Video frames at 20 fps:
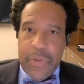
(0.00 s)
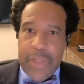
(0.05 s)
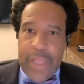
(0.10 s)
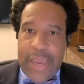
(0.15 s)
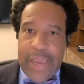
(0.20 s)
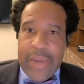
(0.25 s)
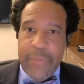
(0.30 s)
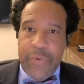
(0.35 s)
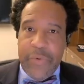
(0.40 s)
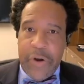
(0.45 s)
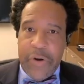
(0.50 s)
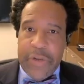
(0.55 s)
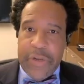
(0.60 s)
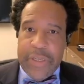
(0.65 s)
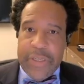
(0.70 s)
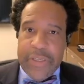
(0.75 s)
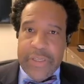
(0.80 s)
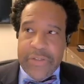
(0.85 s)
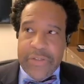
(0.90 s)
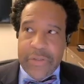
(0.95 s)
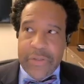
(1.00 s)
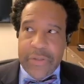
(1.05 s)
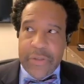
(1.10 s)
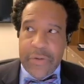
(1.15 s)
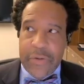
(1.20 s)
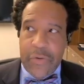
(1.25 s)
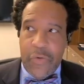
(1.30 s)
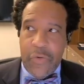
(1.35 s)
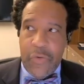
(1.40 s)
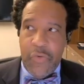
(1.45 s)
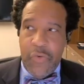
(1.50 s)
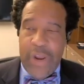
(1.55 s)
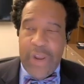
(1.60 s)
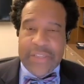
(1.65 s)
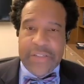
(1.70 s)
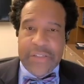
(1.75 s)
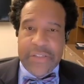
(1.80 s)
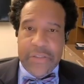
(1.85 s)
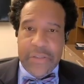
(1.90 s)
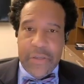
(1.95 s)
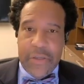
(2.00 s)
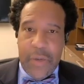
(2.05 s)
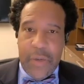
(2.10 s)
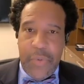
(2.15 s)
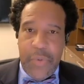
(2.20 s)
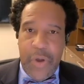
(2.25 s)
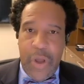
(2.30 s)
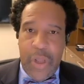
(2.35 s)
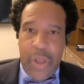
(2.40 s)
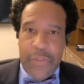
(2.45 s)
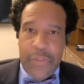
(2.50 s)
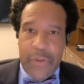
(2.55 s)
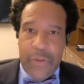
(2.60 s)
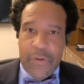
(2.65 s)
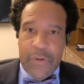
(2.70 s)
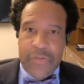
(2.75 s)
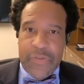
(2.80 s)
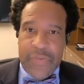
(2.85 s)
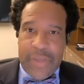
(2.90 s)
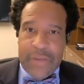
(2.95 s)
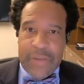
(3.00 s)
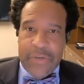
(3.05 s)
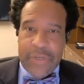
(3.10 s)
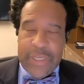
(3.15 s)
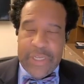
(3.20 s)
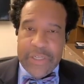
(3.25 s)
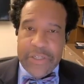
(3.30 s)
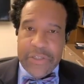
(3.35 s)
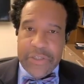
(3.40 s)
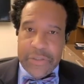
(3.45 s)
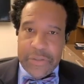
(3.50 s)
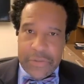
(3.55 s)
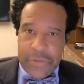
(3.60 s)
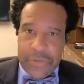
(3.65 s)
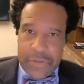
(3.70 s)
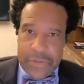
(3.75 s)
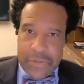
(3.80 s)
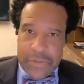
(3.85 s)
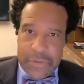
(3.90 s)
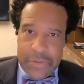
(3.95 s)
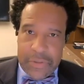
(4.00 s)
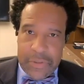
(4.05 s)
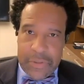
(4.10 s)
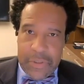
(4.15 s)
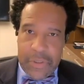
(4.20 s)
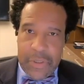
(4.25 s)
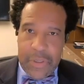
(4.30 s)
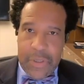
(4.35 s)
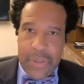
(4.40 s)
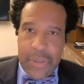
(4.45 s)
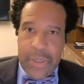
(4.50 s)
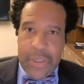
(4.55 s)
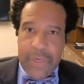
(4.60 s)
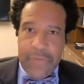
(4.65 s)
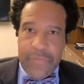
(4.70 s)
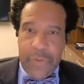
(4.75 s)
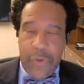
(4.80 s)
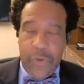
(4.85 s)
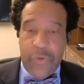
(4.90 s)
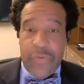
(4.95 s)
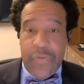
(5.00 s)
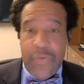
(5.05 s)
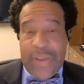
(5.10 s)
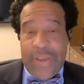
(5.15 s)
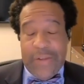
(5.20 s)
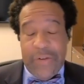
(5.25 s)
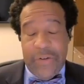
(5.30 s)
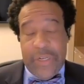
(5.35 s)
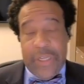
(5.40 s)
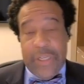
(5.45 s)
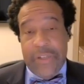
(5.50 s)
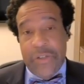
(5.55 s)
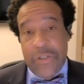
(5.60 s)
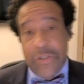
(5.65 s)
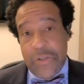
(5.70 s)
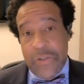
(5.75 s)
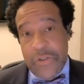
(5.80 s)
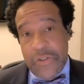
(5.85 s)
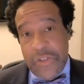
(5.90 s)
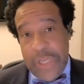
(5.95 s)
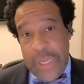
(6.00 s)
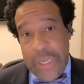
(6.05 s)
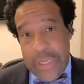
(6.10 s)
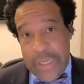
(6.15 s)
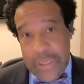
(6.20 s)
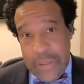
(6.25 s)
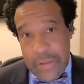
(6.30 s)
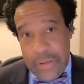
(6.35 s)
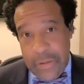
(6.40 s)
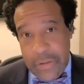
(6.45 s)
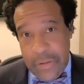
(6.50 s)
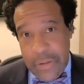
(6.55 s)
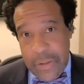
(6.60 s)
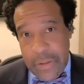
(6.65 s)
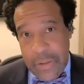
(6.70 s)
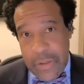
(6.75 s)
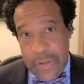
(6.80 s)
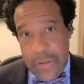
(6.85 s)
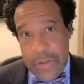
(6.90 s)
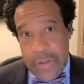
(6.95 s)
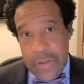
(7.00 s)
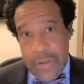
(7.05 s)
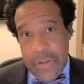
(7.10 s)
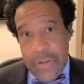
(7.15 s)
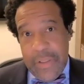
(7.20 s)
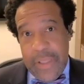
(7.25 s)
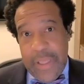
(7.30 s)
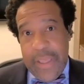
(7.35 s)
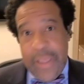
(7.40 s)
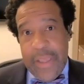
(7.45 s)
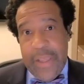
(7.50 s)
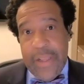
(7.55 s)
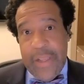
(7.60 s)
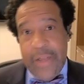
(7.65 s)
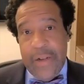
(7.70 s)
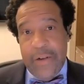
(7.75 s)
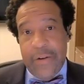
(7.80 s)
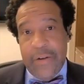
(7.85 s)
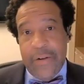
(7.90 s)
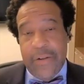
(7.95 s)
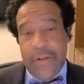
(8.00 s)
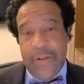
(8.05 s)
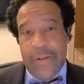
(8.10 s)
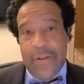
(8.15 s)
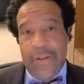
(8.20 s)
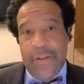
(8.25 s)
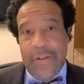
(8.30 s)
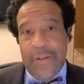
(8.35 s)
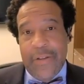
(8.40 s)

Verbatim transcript: libraries rest upon those foundations. And if those foundations are shaken, then